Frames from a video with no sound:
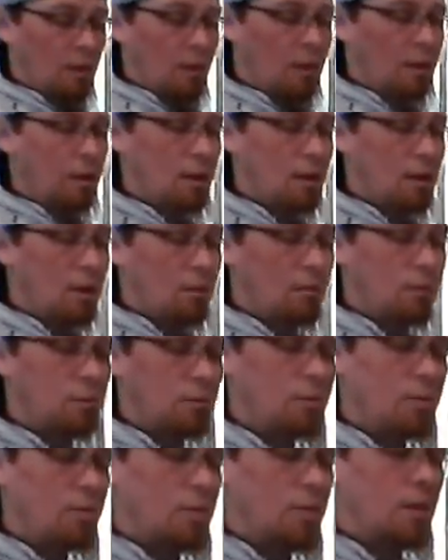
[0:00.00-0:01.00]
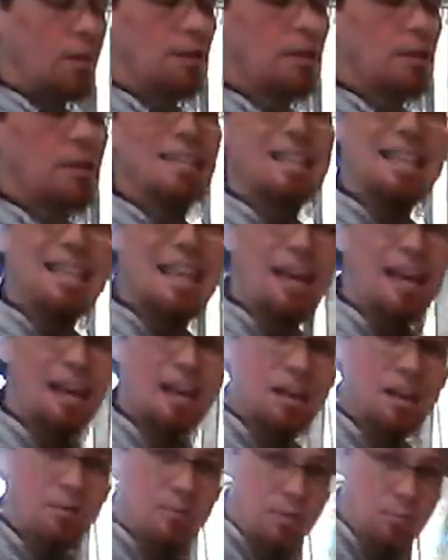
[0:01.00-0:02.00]
Now, this is the
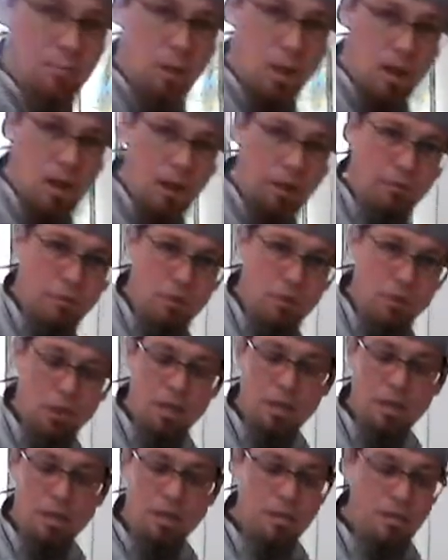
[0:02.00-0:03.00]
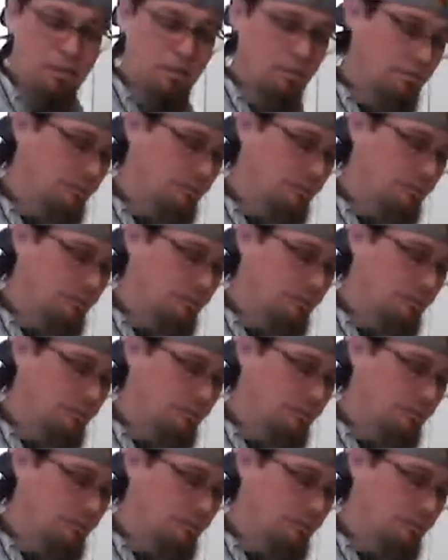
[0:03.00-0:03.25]
end of the block of cheese.